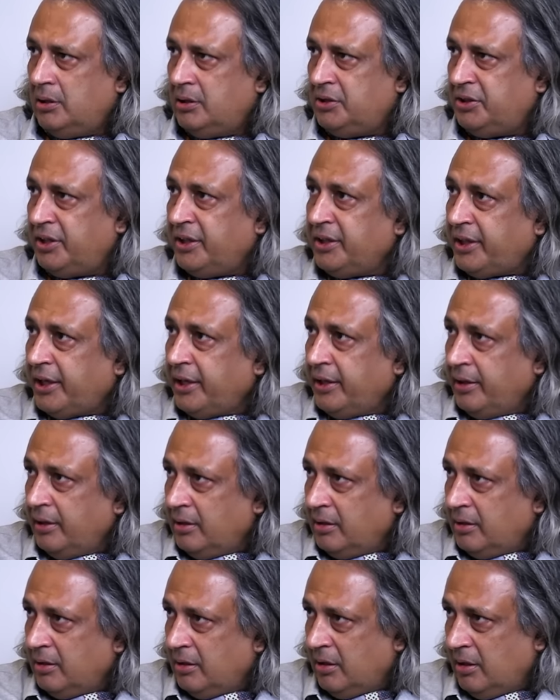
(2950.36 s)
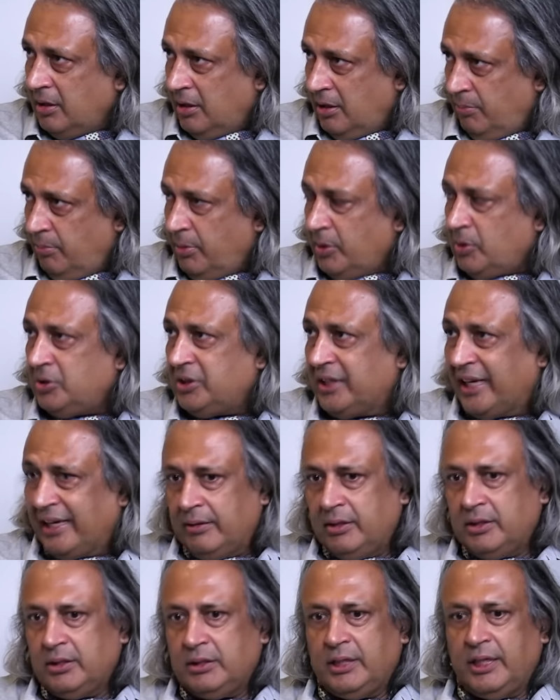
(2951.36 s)
shrinking. Okay. Because
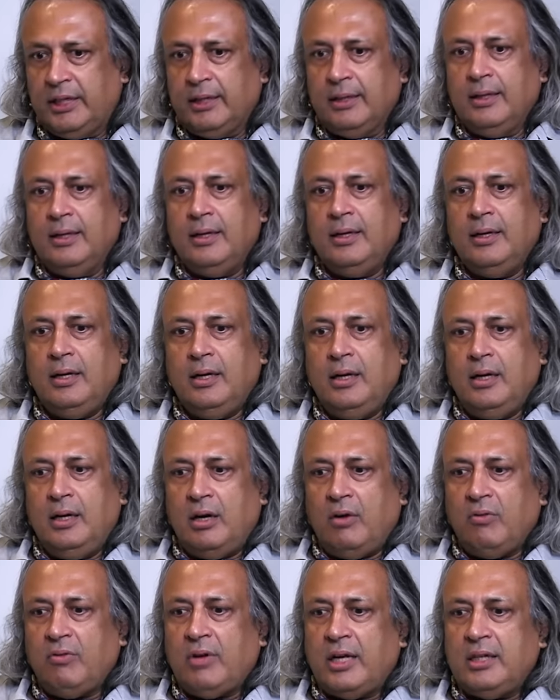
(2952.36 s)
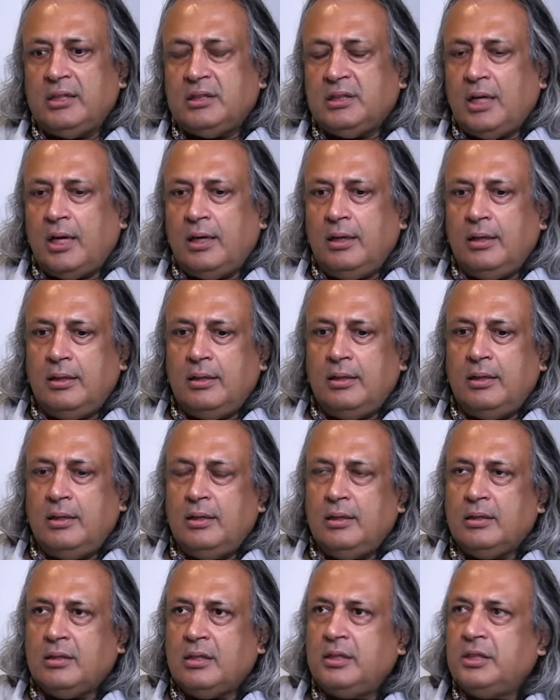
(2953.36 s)
you see, Afghanistan
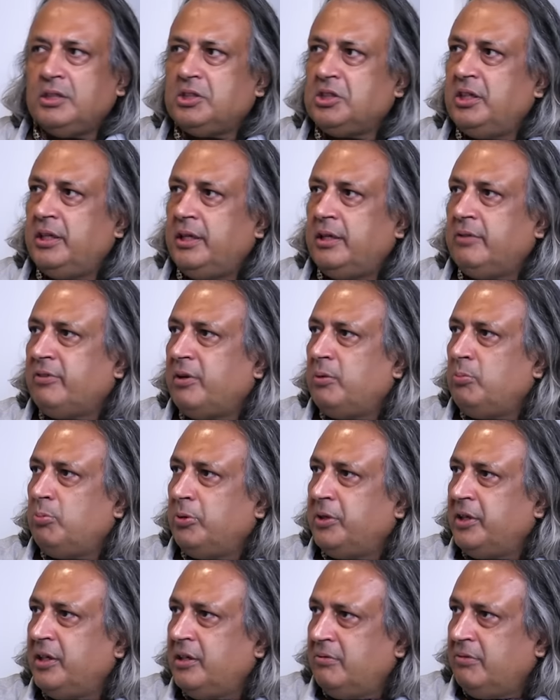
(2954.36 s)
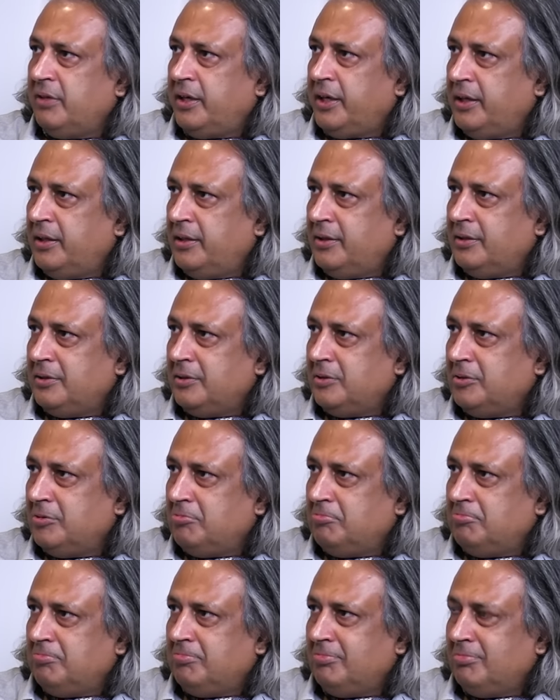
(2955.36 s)
traditionally, if I put it very
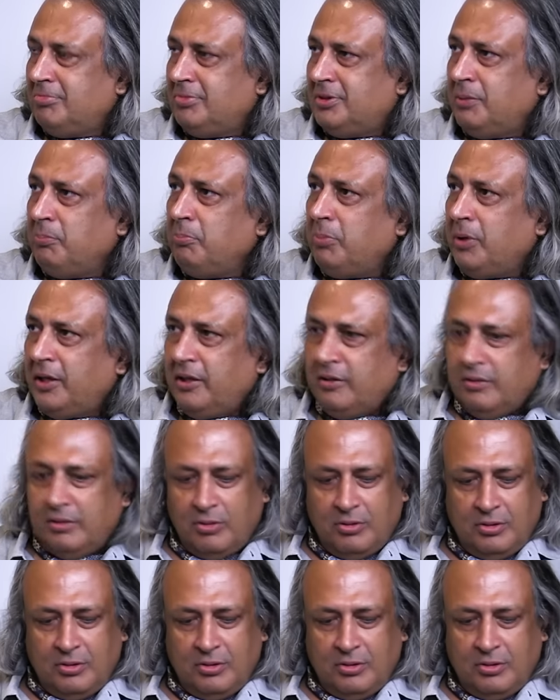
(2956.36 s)
simply